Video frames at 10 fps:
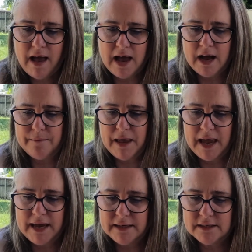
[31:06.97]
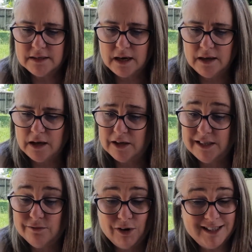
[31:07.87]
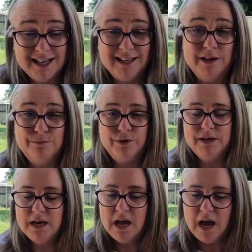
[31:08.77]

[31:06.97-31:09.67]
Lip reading: And I didn't write down the imprint,